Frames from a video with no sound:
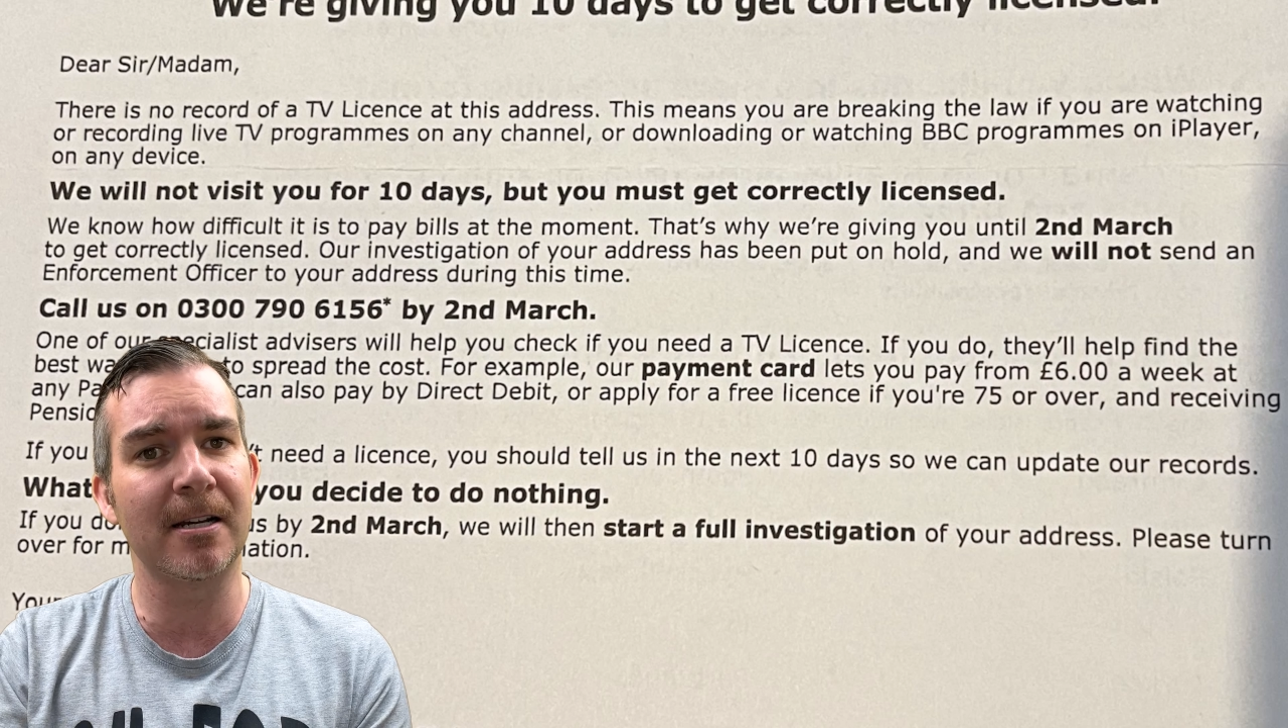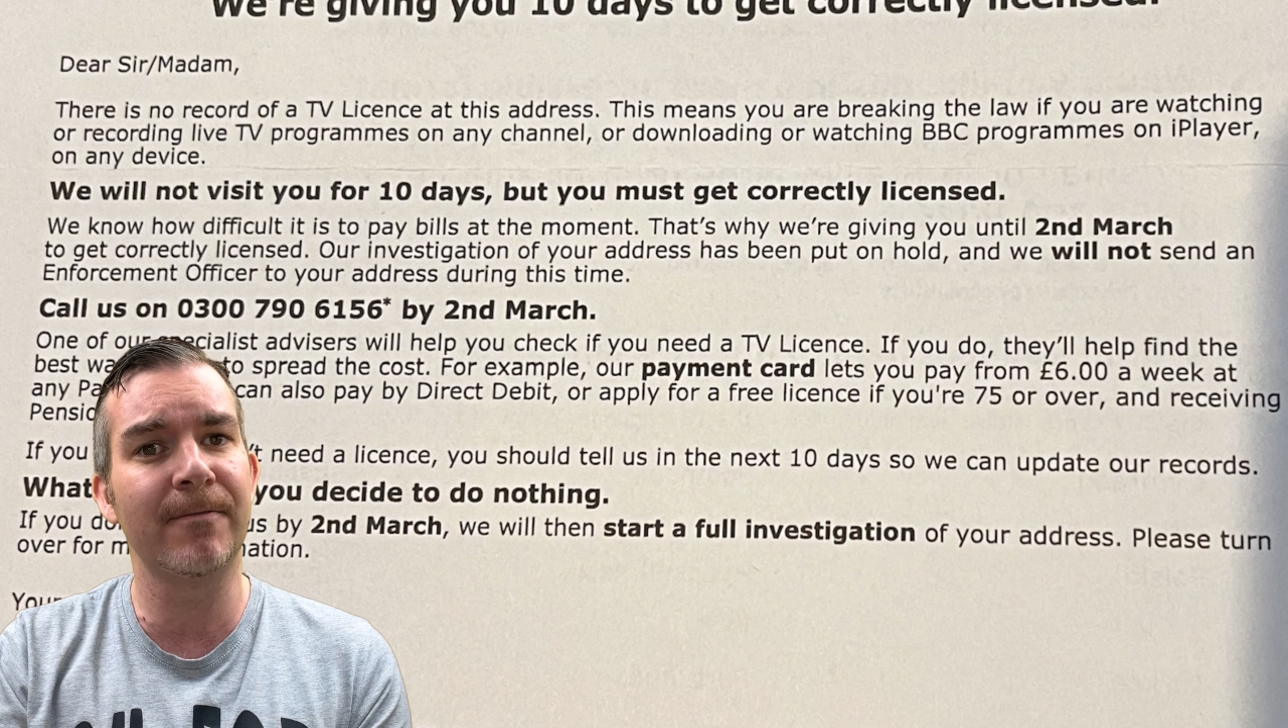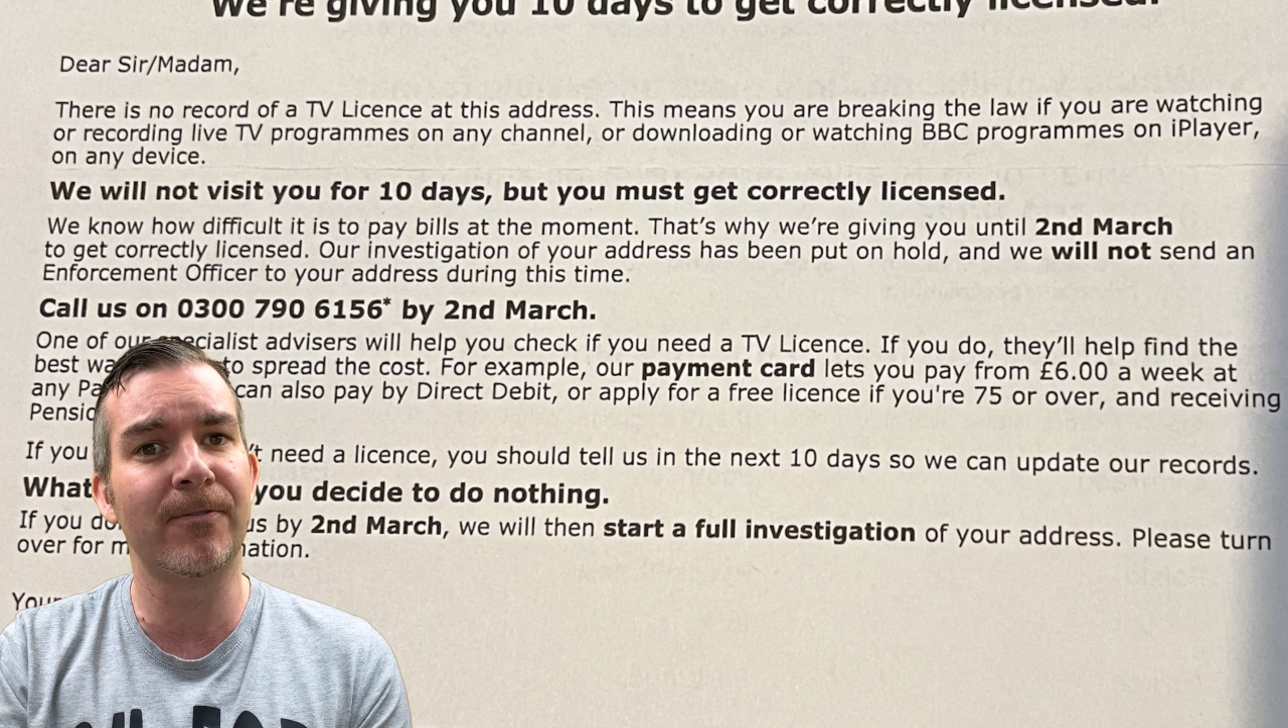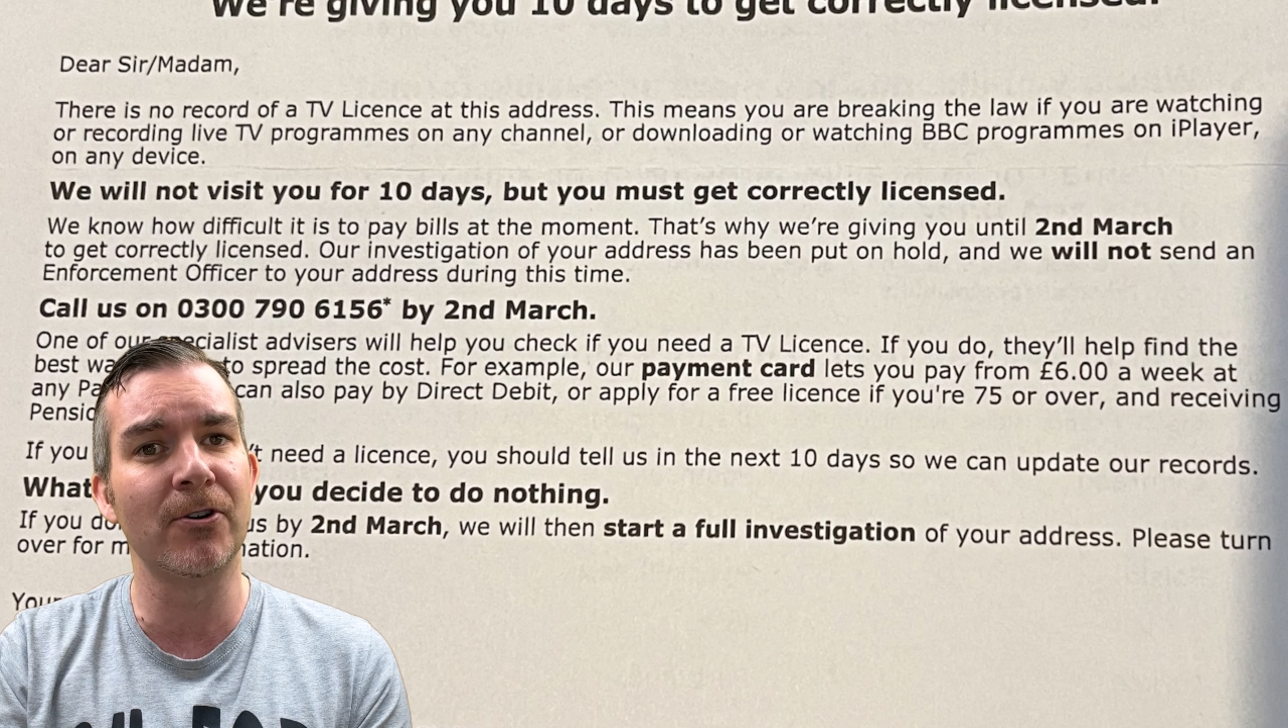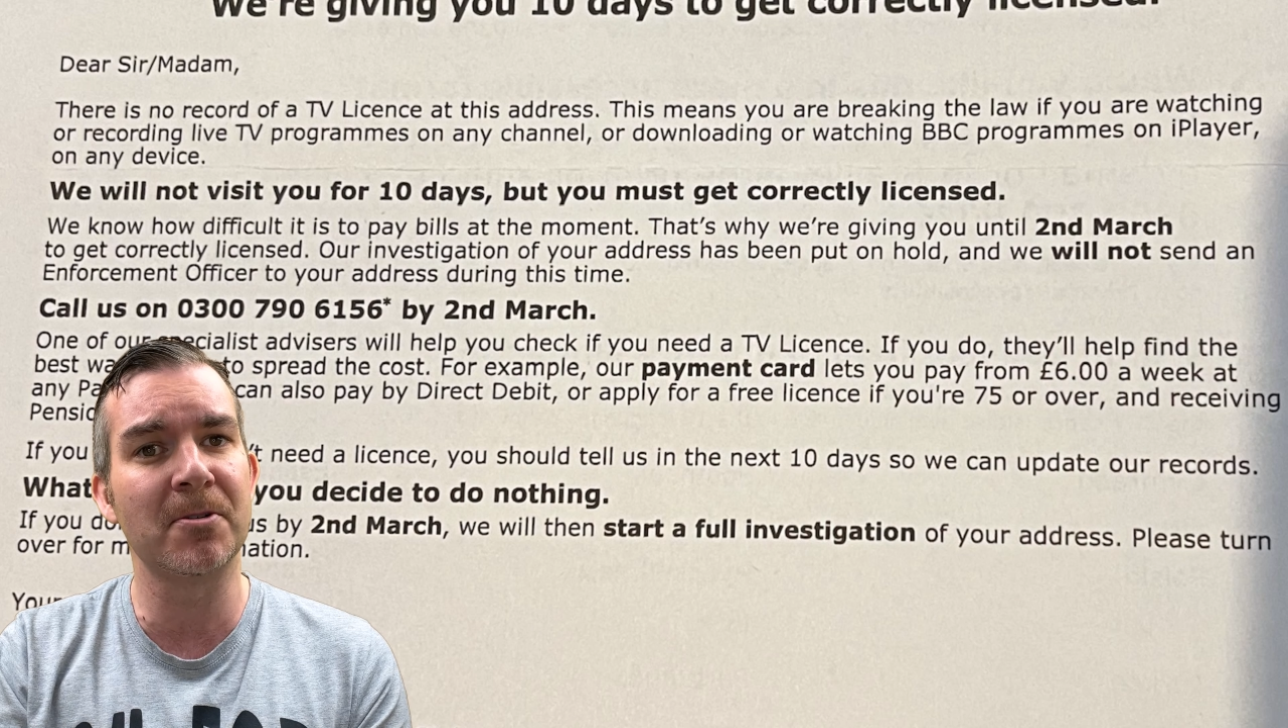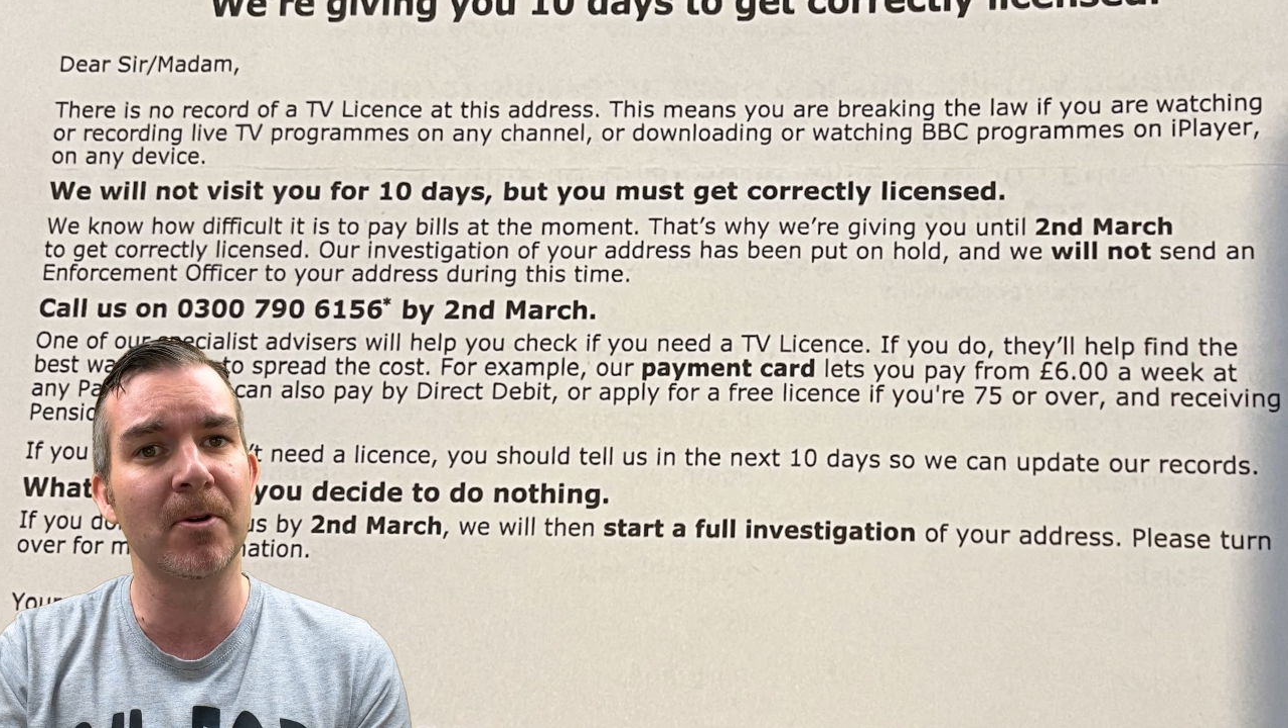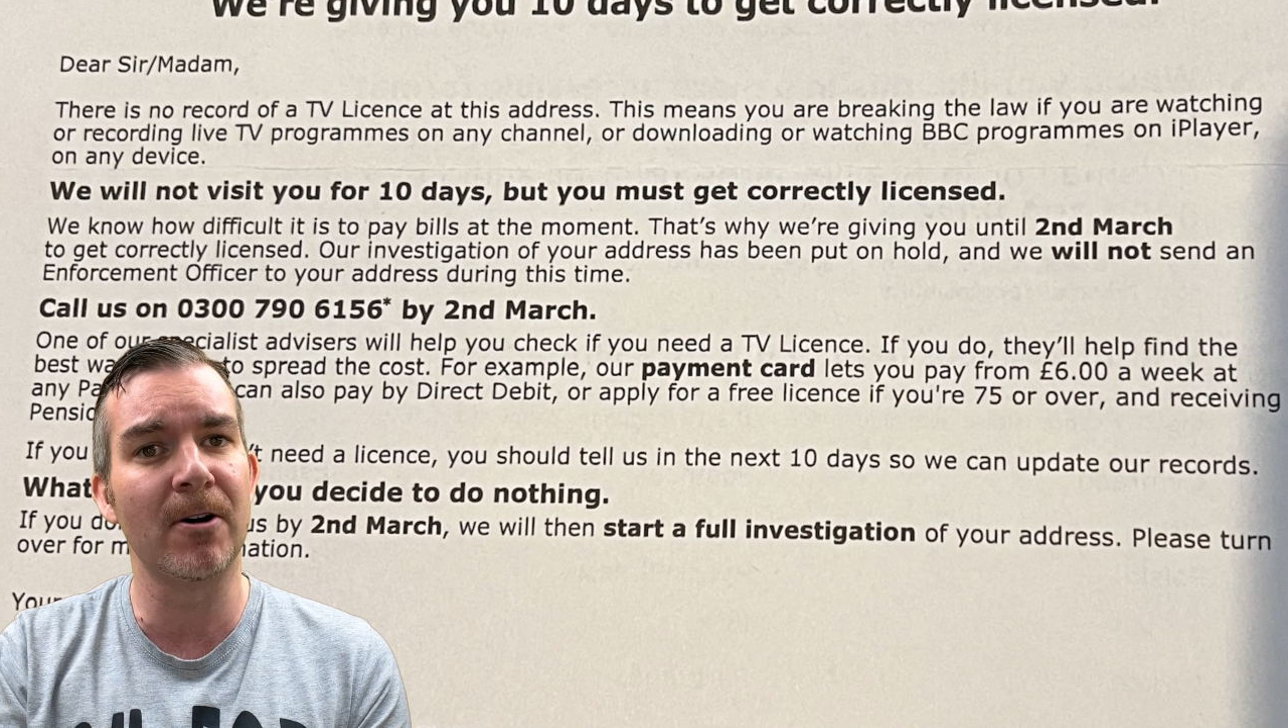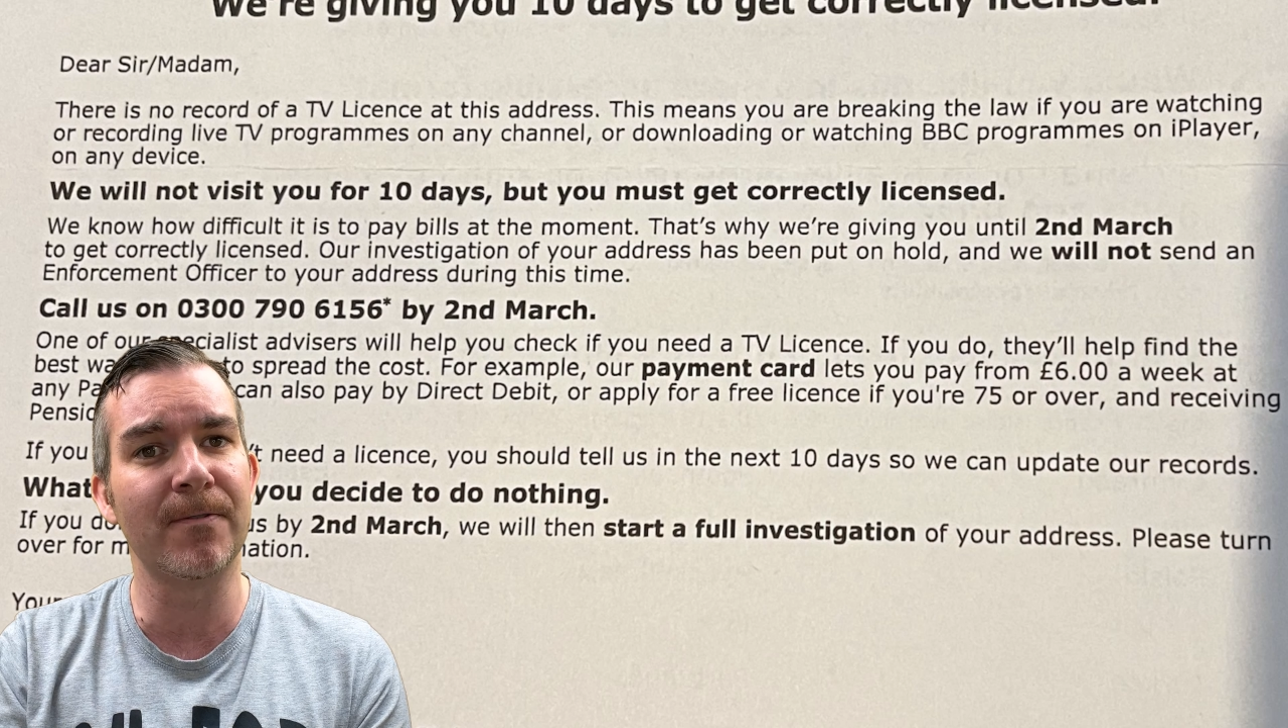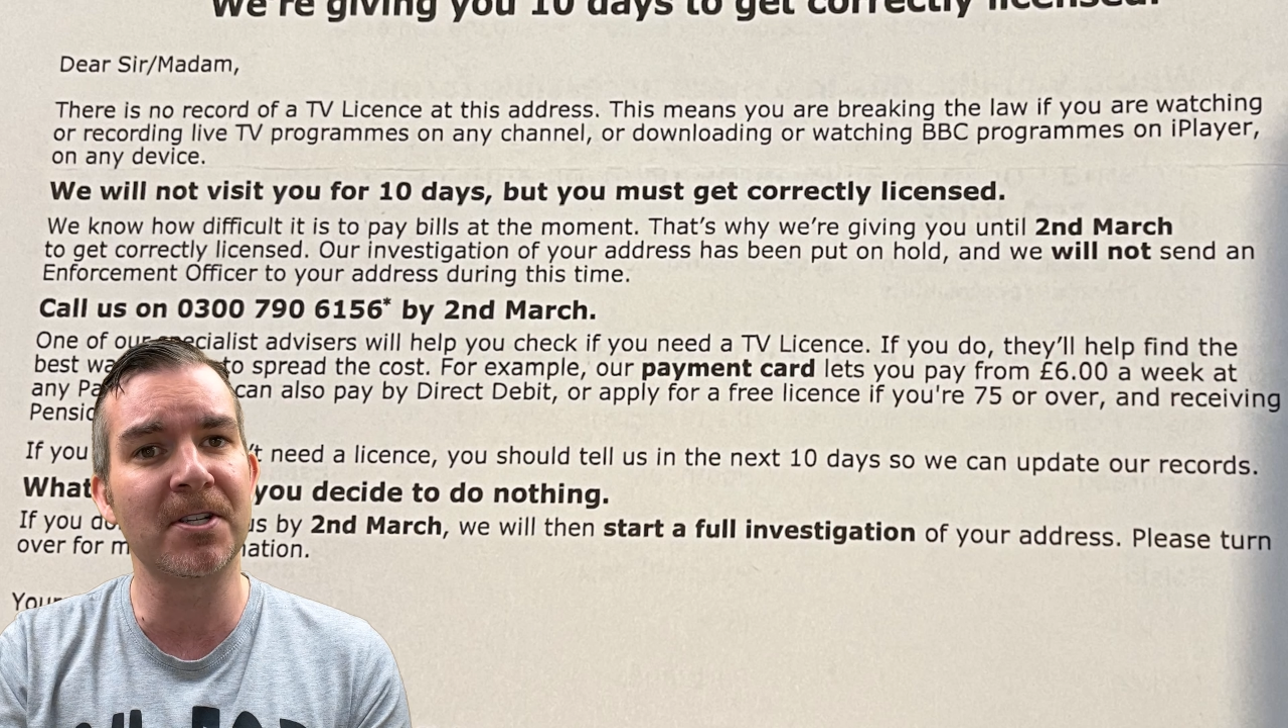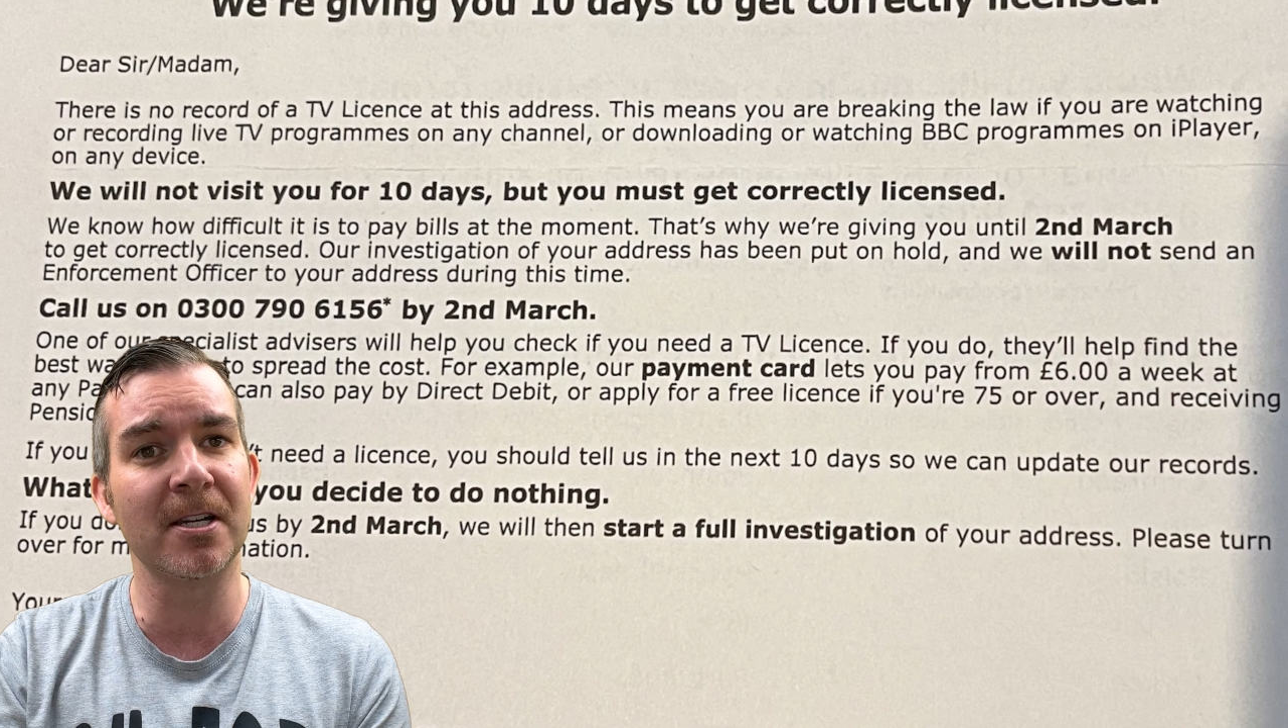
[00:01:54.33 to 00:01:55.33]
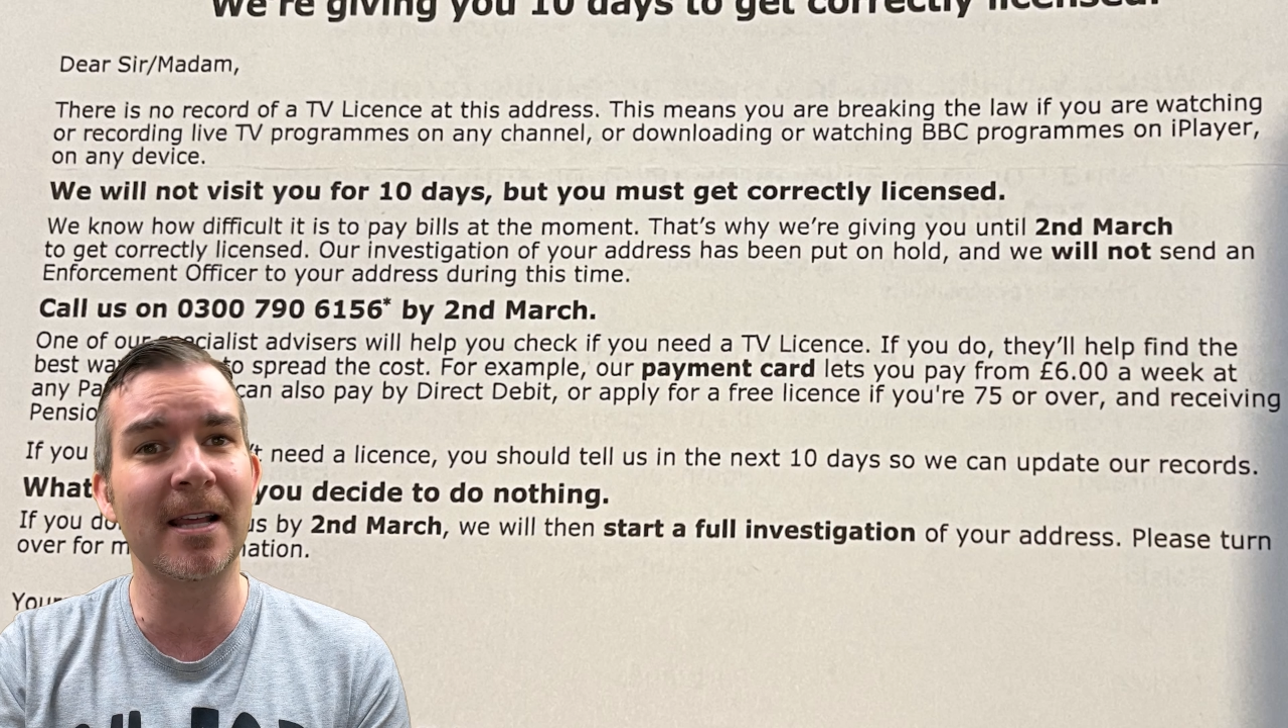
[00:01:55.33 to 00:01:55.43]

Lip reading: an enforcement officer,